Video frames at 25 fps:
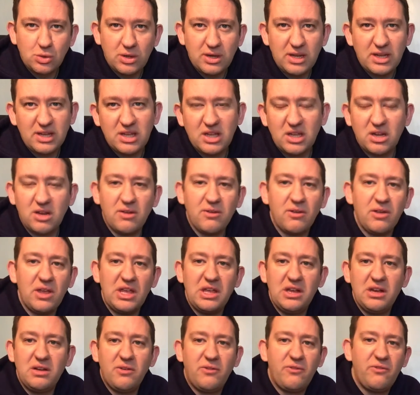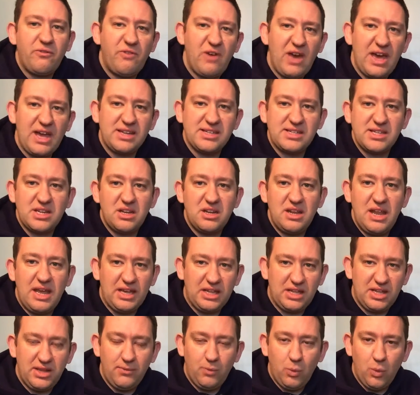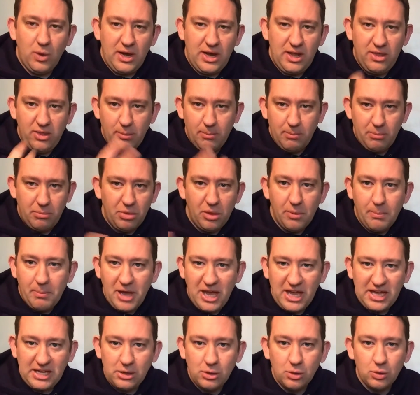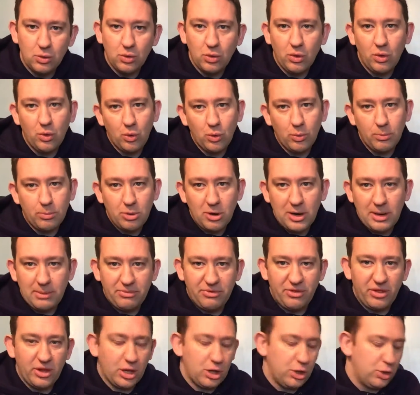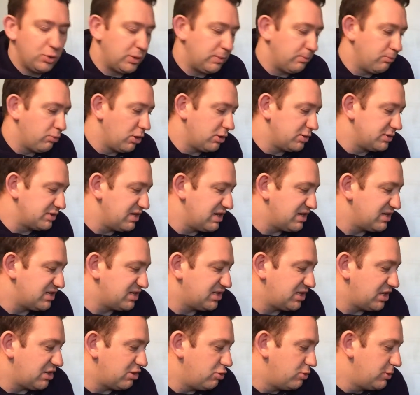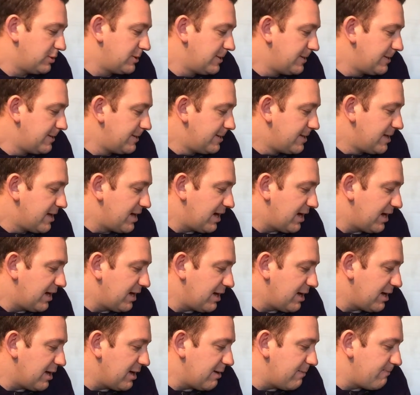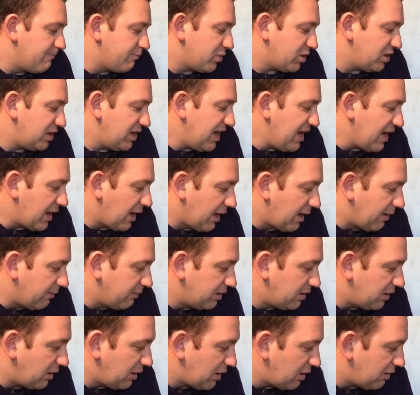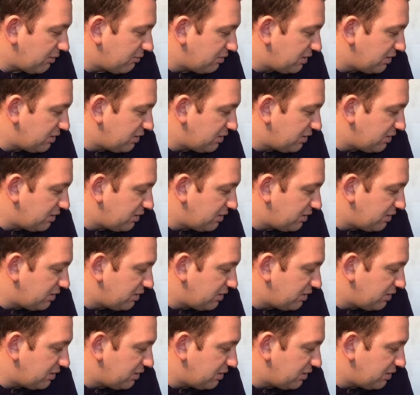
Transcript: it can affect in a negative way the paint or perhaps the gluing process. So yeah, I mean,